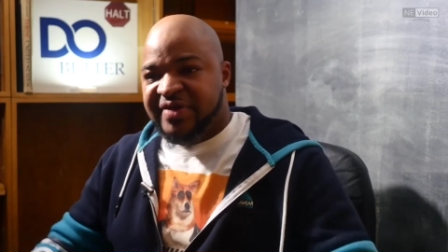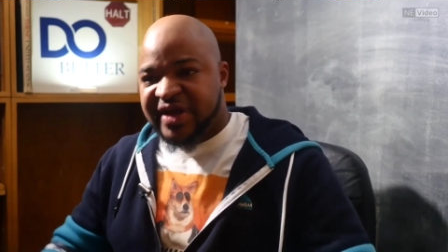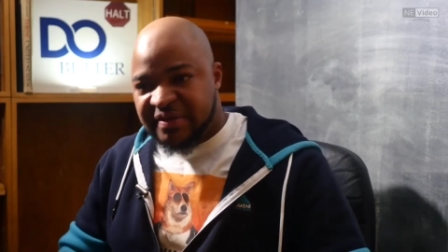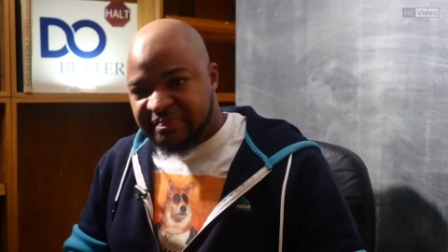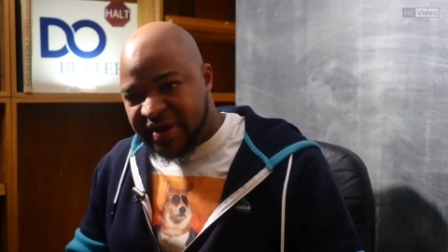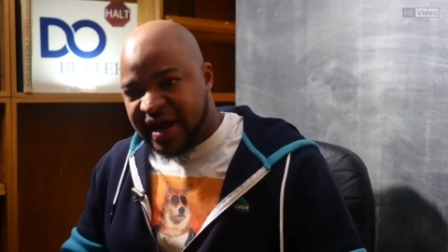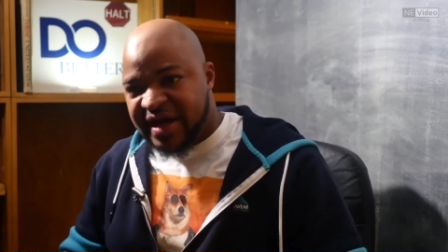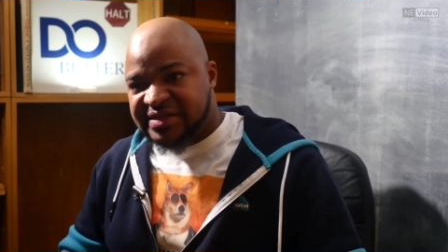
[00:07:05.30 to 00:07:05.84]

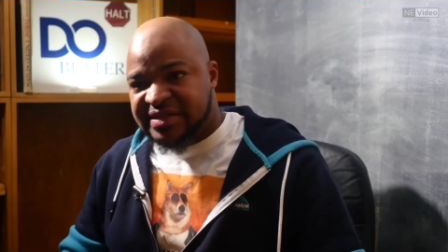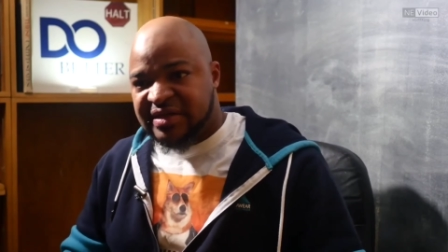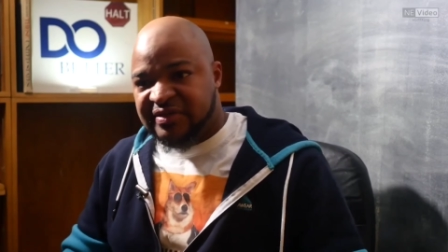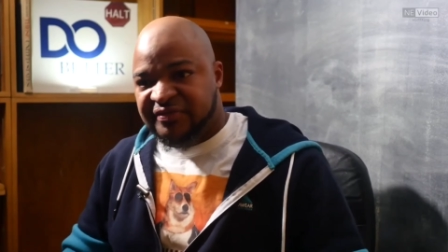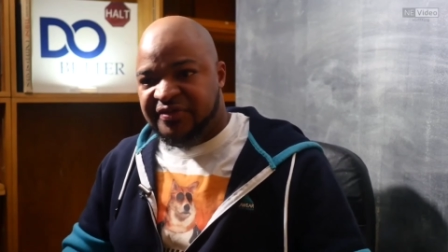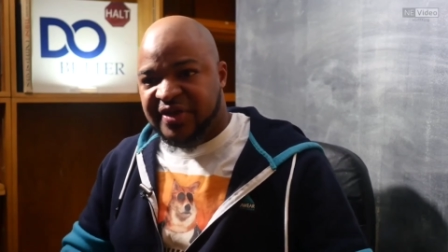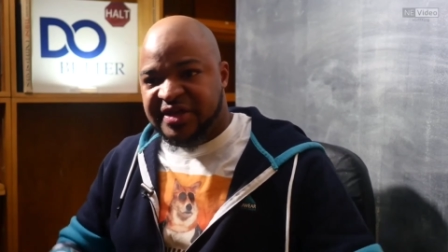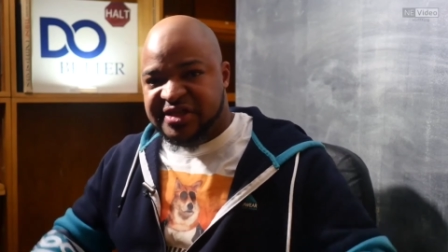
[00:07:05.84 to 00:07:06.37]
being
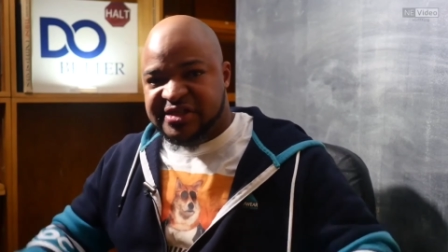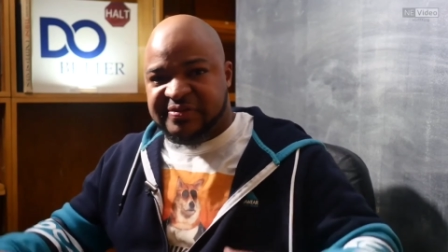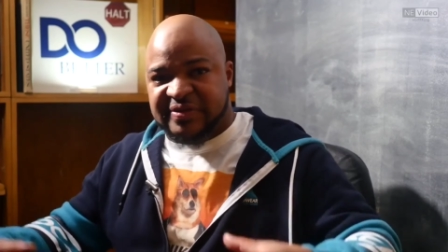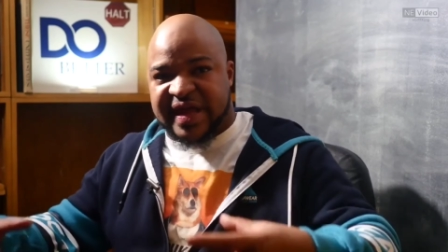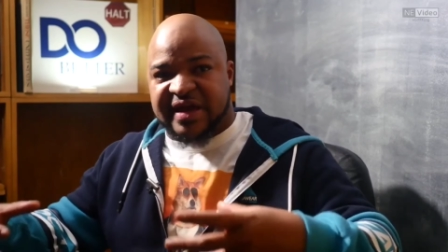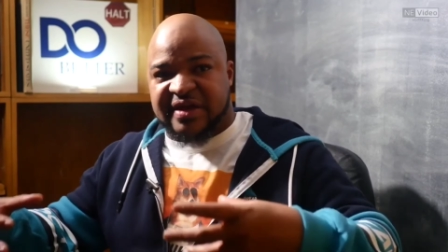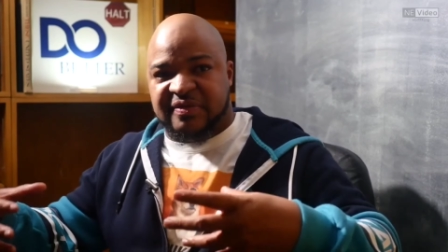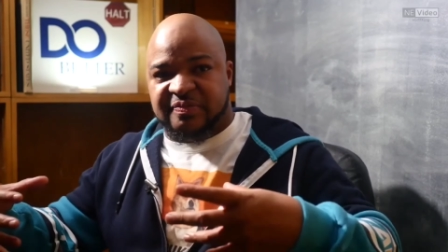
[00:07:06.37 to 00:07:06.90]
positive, and
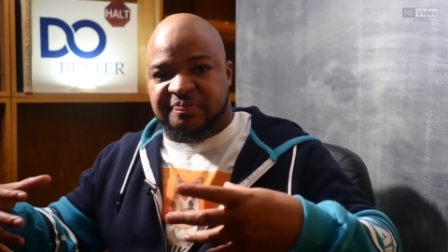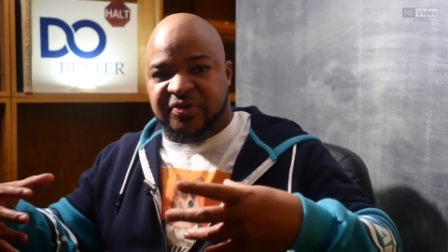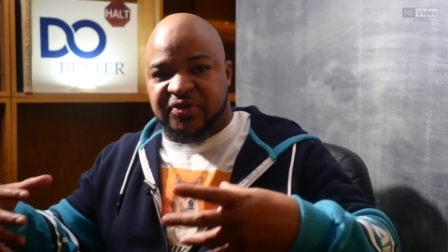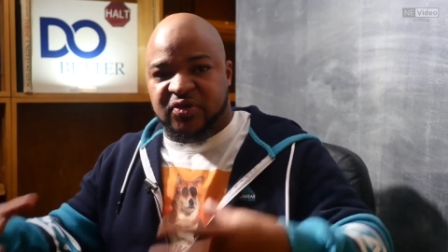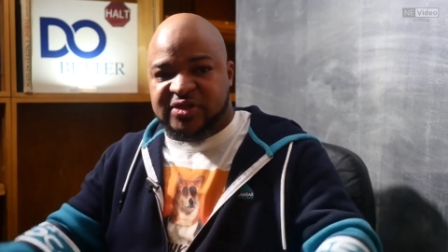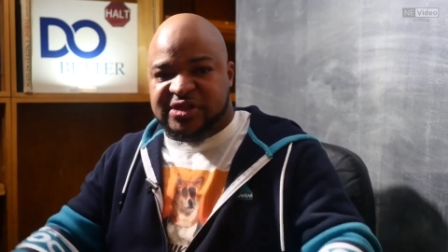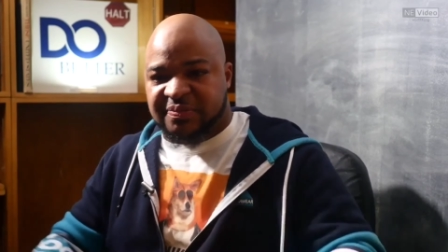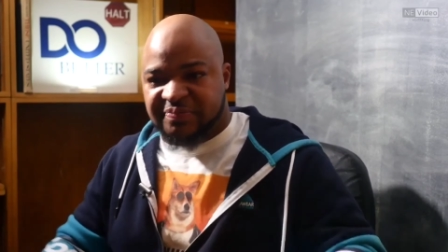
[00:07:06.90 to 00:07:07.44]
just like
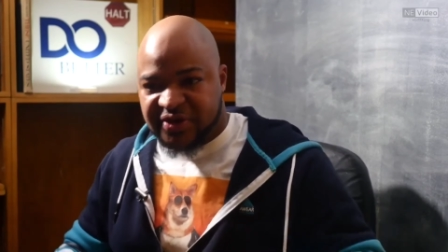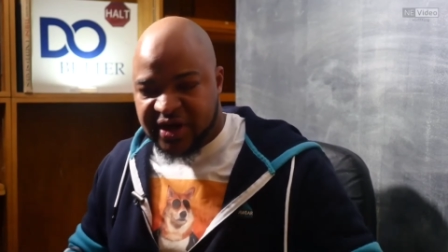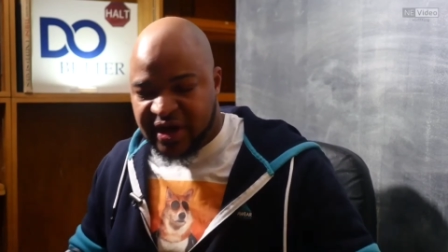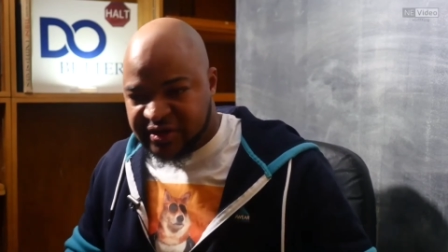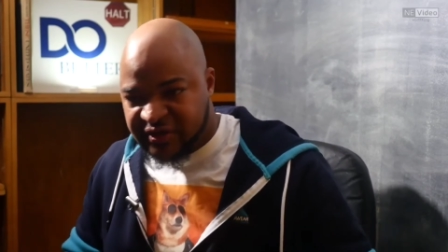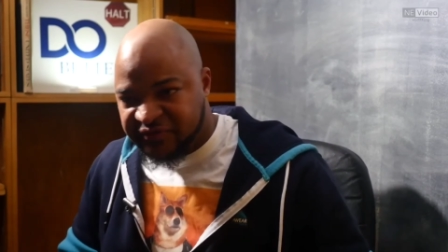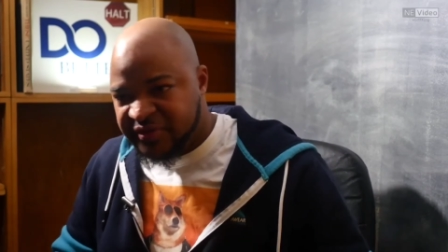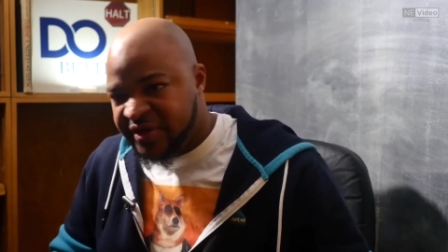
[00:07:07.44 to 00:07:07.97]
producing
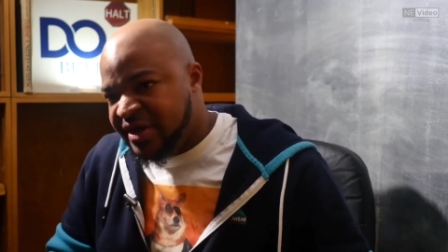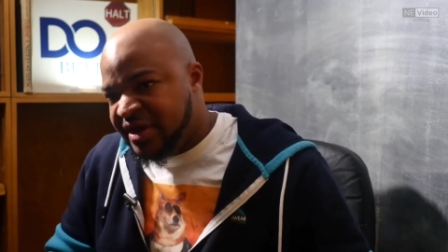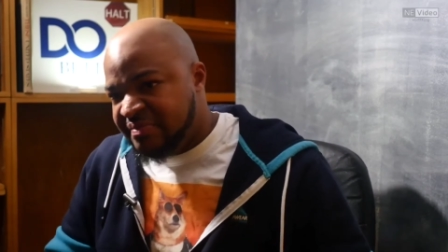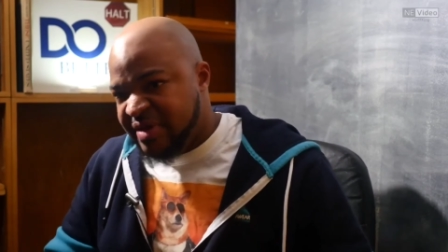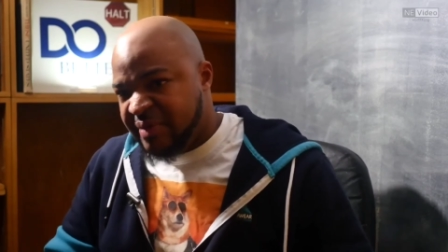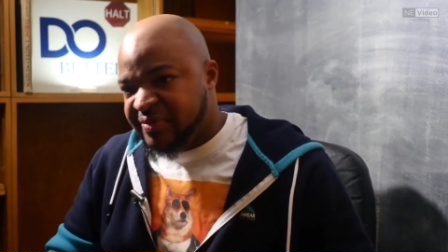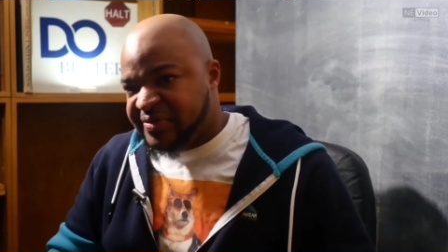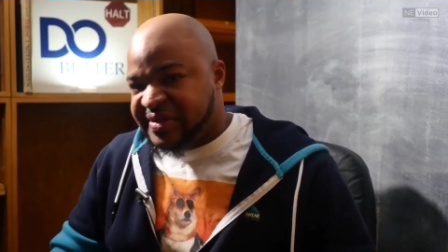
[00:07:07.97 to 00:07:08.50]
productive
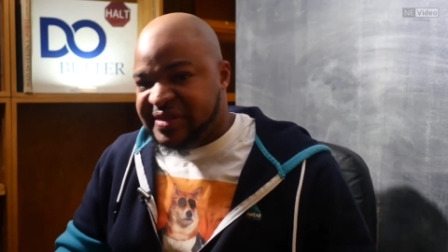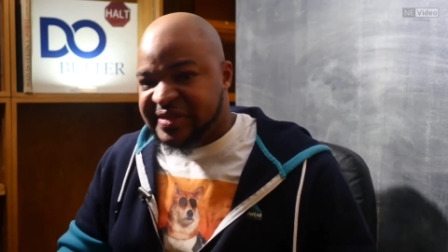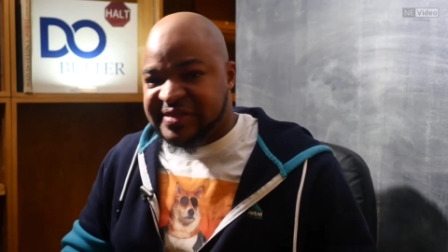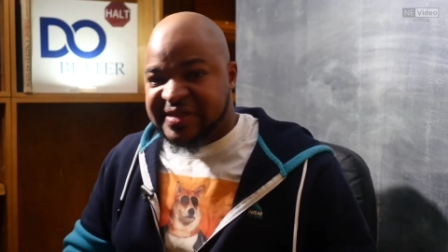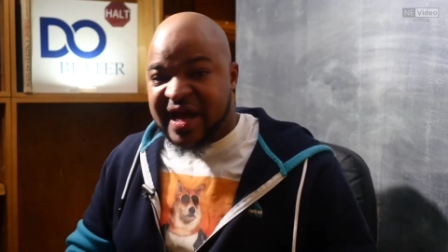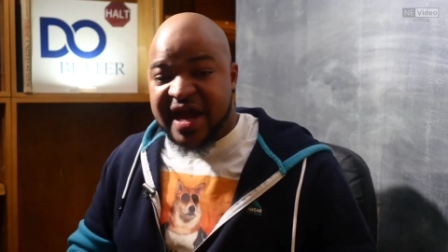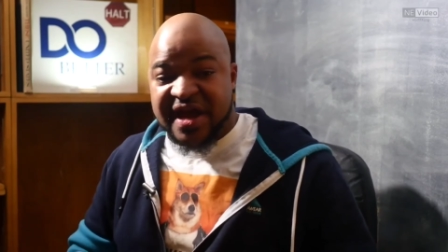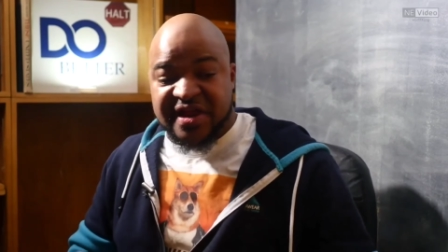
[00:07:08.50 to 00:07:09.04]
members of
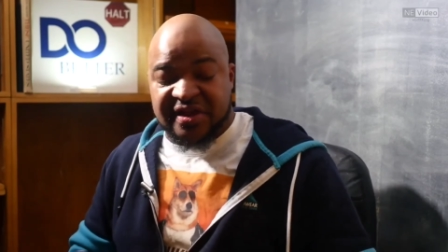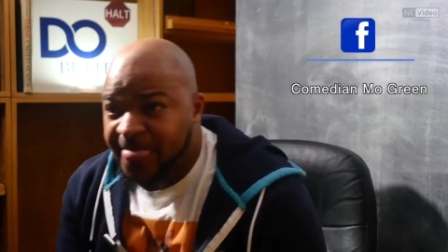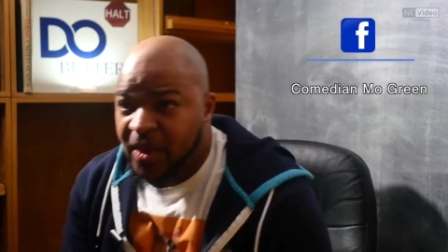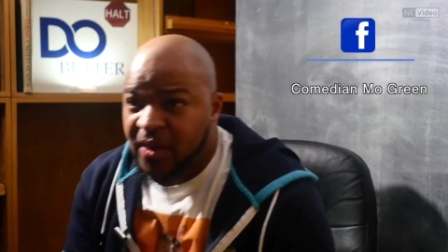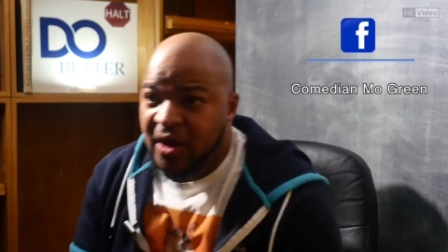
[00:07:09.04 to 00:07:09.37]
society.